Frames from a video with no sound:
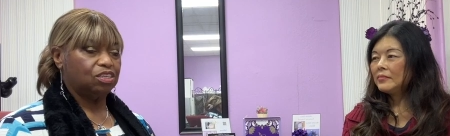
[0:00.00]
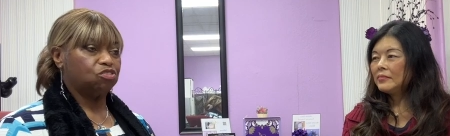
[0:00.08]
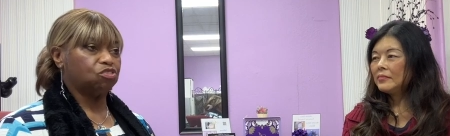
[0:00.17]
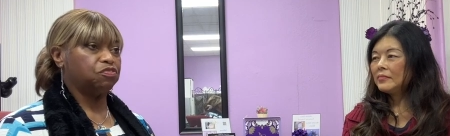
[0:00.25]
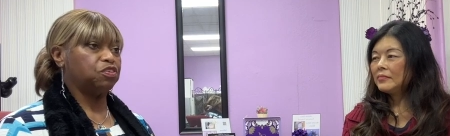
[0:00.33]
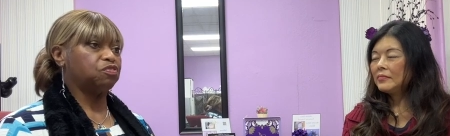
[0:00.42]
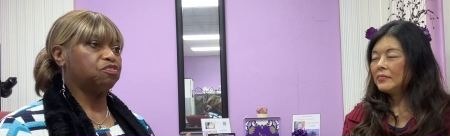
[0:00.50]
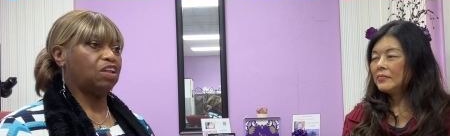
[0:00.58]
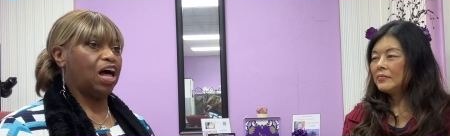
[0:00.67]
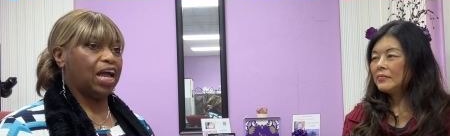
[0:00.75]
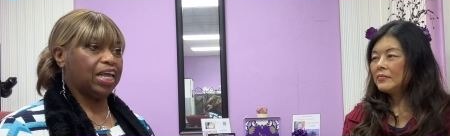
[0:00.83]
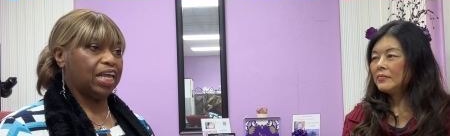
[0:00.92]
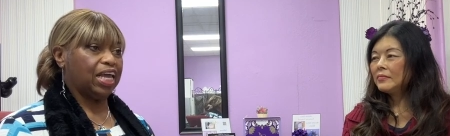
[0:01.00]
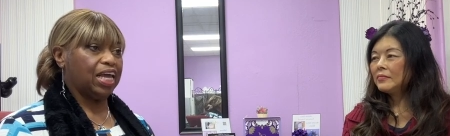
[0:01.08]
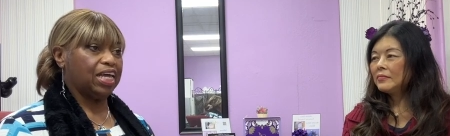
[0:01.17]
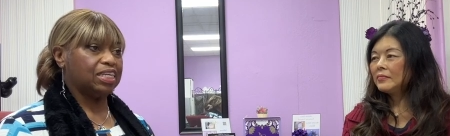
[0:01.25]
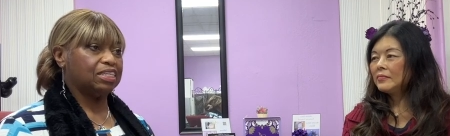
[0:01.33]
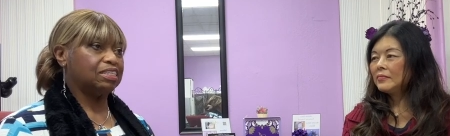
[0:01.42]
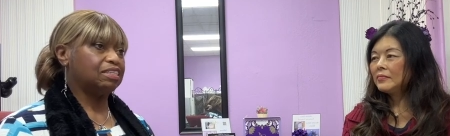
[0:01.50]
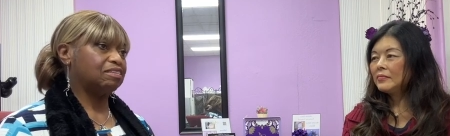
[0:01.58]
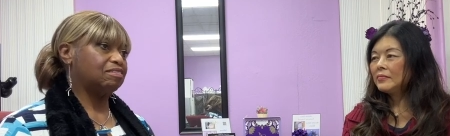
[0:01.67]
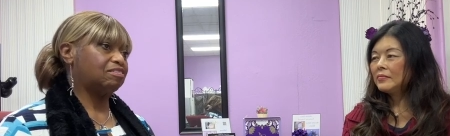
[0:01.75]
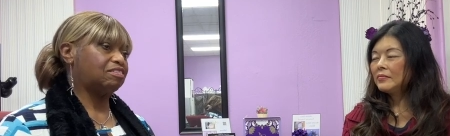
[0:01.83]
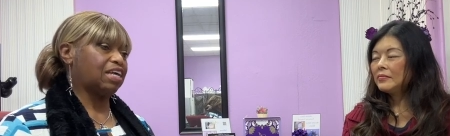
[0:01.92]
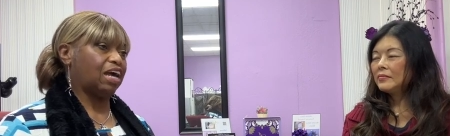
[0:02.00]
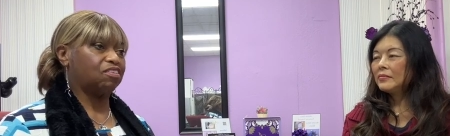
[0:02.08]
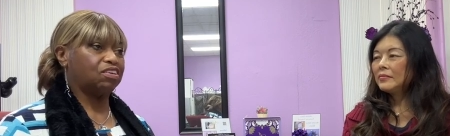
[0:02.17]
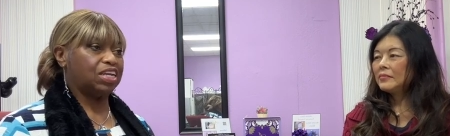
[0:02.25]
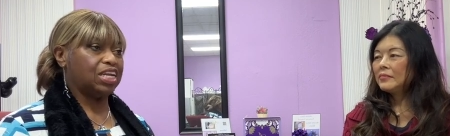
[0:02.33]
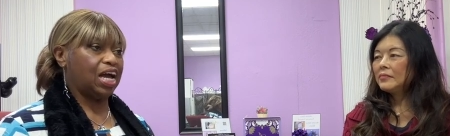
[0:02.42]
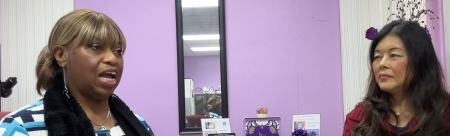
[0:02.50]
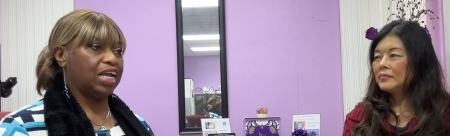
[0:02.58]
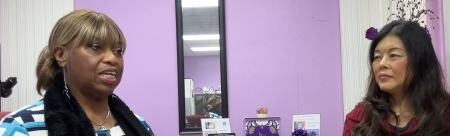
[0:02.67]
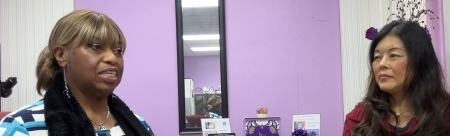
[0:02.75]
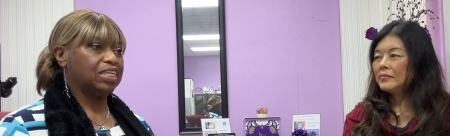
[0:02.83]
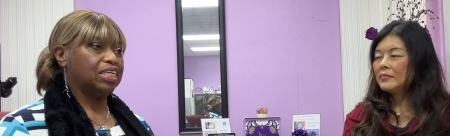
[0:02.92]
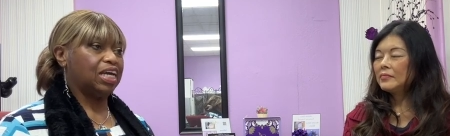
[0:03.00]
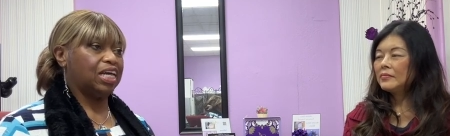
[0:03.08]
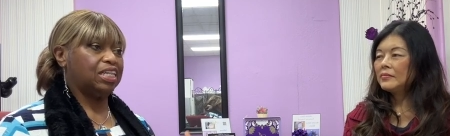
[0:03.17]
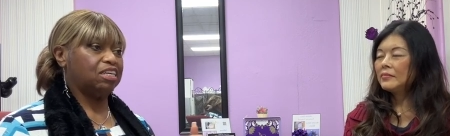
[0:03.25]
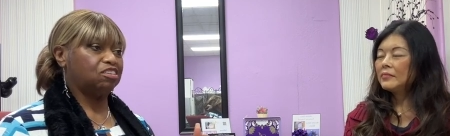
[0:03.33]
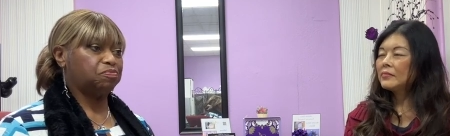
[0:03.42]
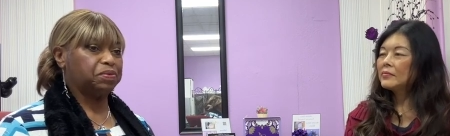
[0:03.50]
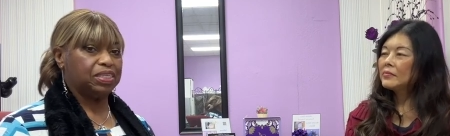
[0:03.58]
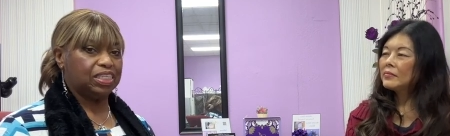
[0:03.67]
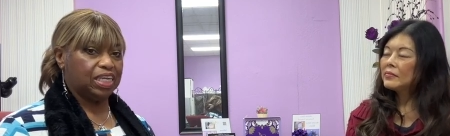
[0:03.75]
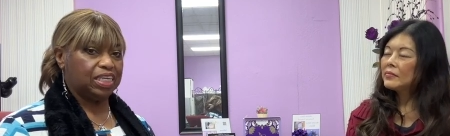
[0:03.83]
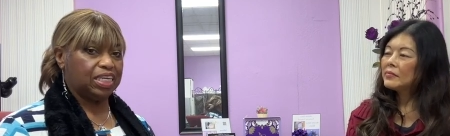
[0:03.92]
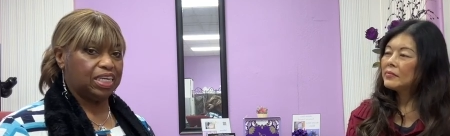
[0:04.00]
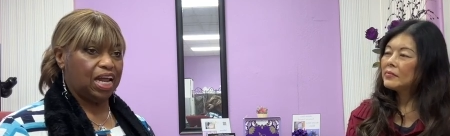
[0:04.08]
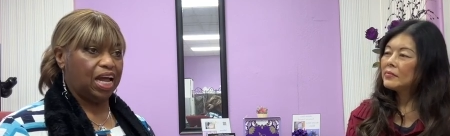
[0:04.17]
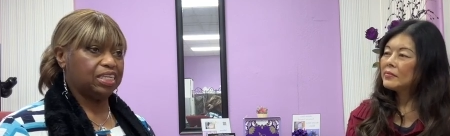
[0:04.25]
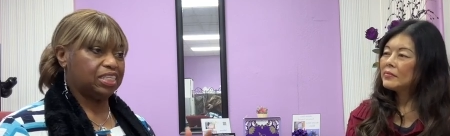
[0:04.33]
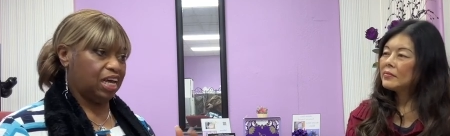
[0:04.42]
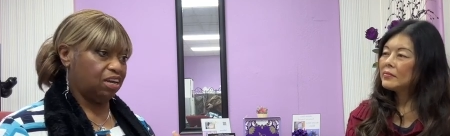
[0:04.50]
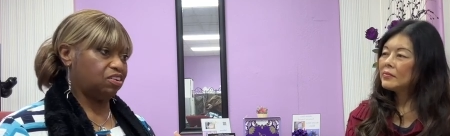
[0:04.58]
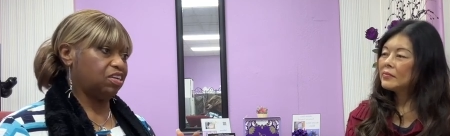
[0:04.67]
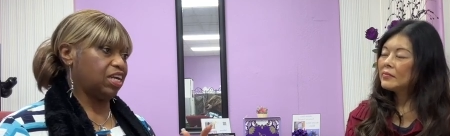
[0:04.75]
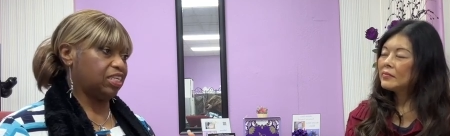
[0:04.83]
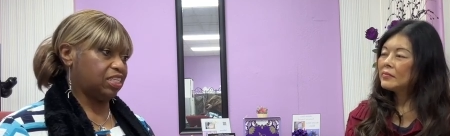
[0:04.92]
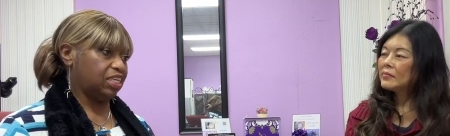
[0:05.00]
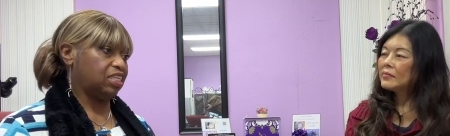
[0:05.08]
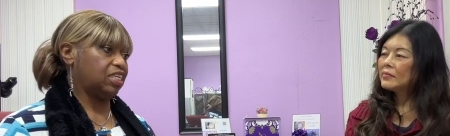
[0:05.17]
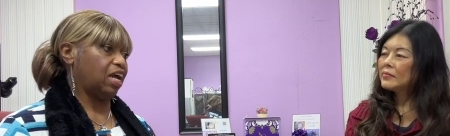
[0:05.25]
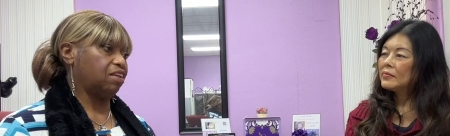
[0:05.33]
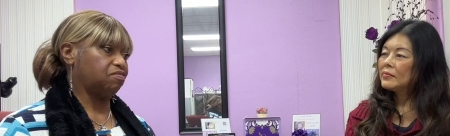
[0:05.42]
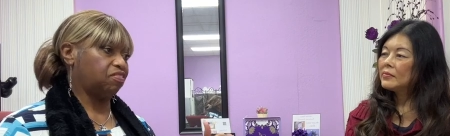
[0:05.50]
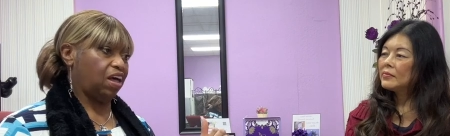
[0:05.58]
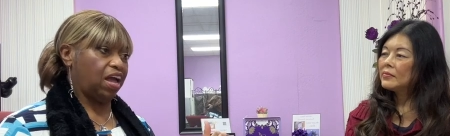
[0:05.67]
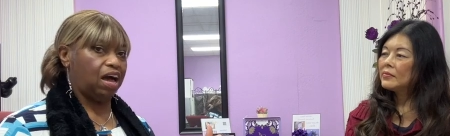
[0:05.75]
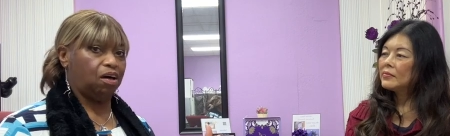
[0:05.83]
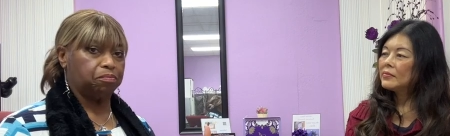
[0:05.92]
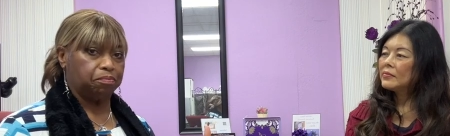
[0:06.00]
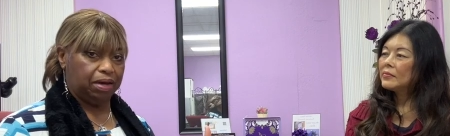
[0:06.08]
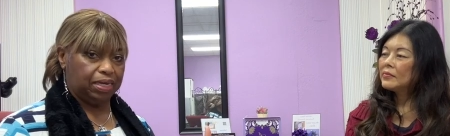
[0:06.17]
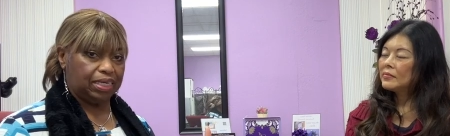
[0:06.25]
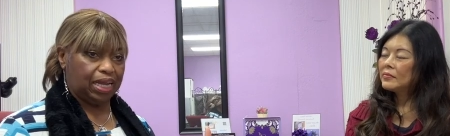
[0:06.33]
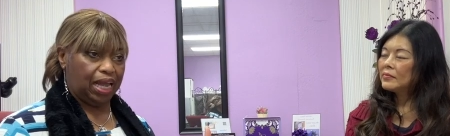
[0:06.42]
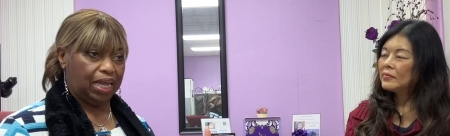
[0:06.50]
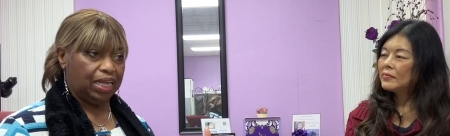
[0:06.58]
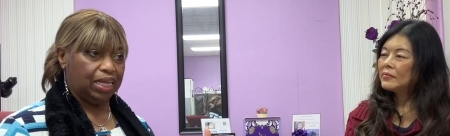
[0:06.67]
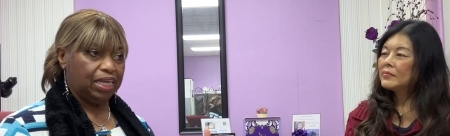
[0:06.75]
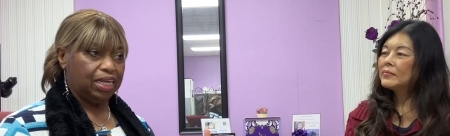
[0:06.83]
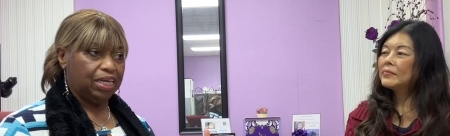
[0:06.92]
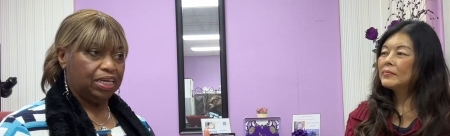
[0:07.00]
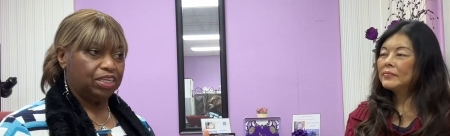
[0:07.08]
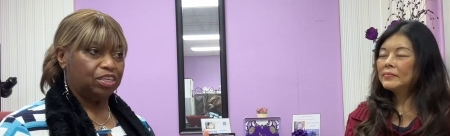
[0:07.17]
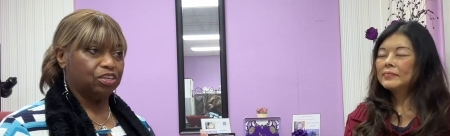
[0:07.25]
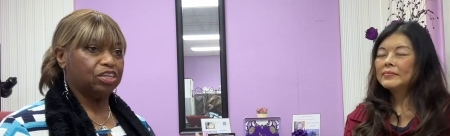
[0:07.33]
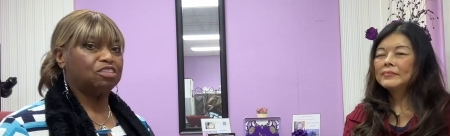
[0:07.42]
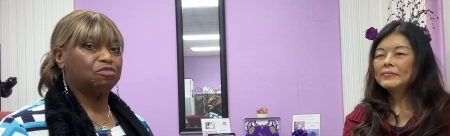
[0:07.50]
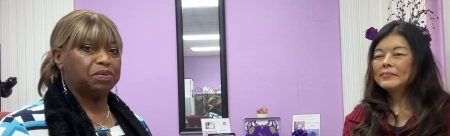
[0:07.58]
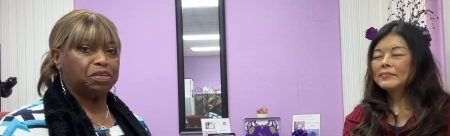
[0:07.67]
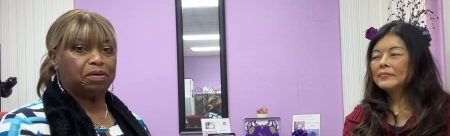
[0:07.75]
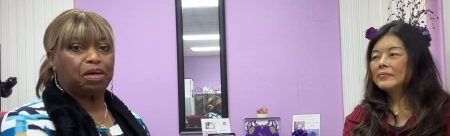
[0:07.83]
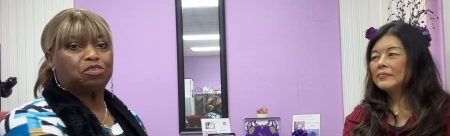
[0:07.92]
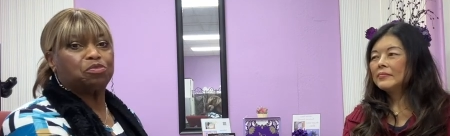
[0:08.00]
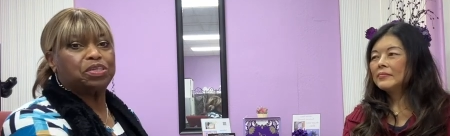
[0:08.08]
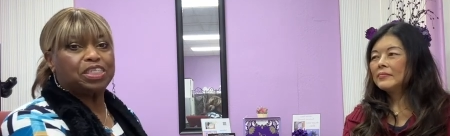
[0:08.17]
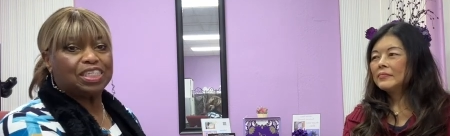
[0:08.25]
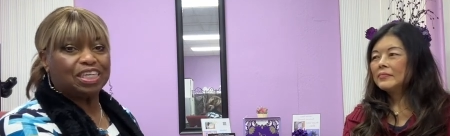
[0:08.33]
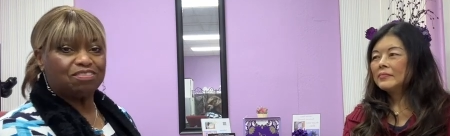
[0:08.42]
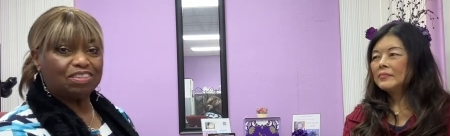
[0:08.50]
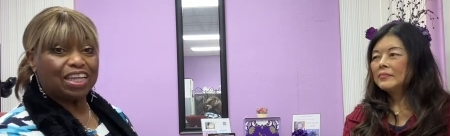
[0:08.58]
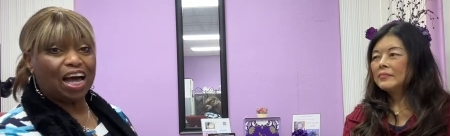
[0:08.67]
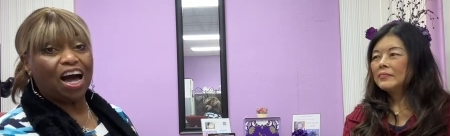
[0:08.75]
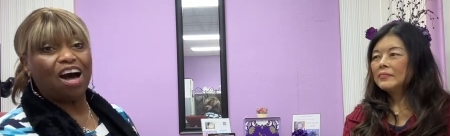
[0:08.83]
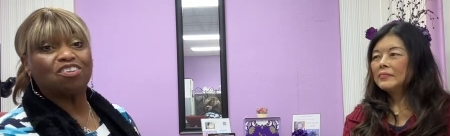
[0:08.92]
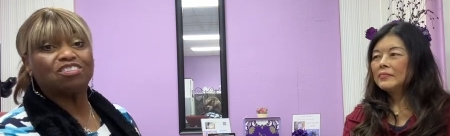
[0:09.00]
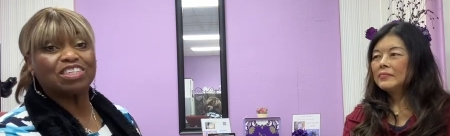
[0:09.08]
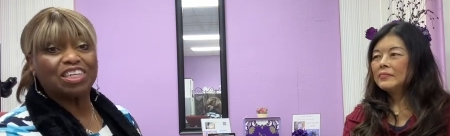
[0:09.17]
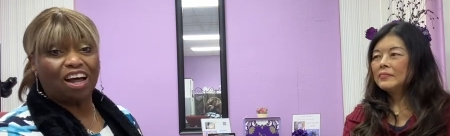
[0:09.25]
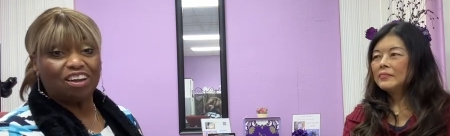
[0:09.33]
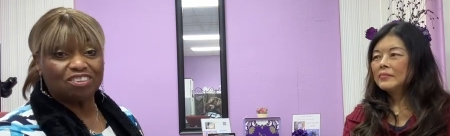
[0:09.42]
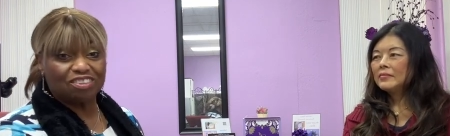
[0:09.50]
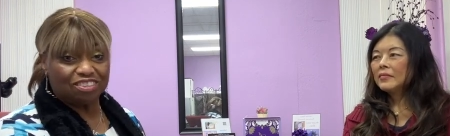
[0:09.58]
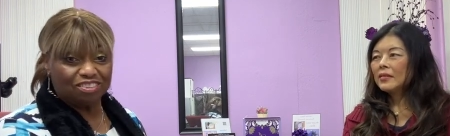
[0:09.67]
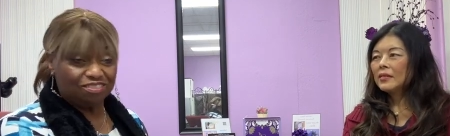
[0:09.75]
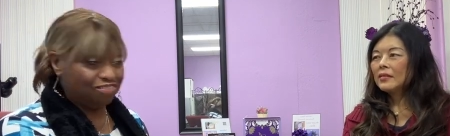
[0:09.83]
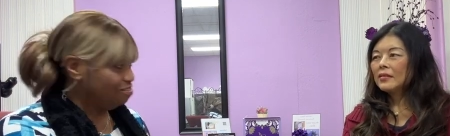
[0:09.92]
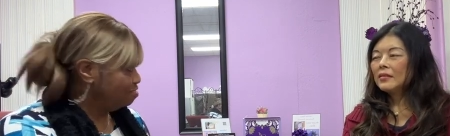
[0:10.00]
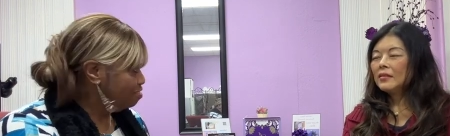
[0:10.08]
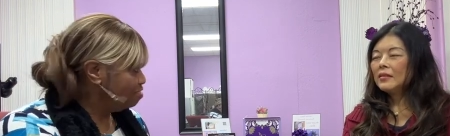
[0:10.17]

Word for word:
Speaker 1: So if you fly in Saturday night and then spend Sunday night, Saturday night, Sunday night, and fly out Monday, you're going to spend about $27,000.